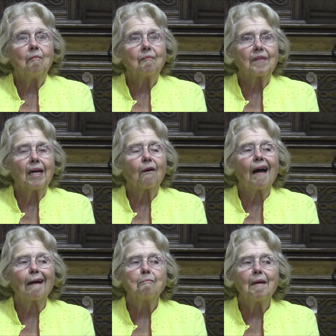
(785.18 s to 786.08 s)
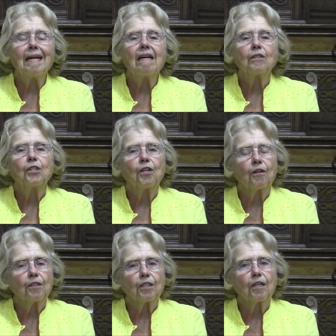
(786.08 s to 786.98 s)
There had been a
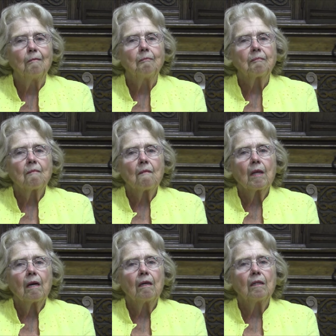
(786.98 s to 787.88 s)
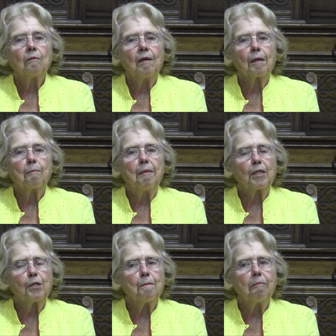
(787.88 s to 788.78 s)
church with
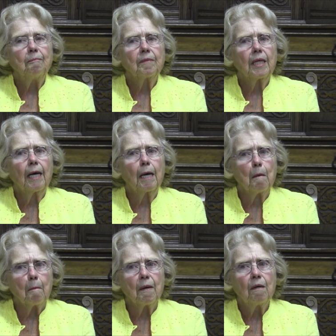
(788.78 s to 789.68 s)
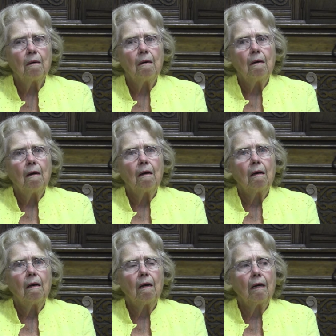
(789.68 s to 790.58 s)
Bishop Kipp
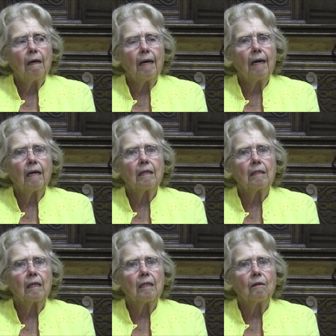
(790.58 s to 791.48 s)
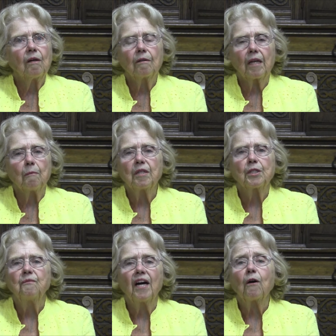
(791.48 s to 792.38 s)
that
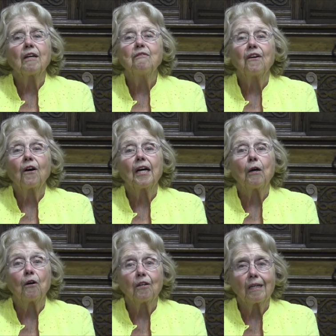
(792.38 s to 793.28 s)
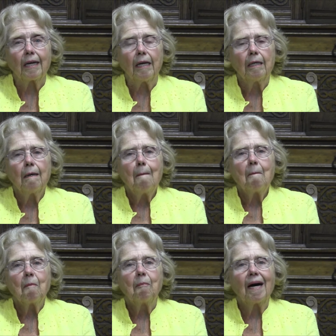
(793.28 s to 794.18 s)
was very, very early,
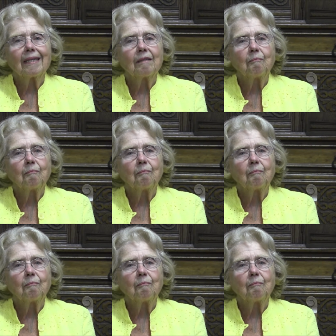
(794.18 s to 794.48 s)
but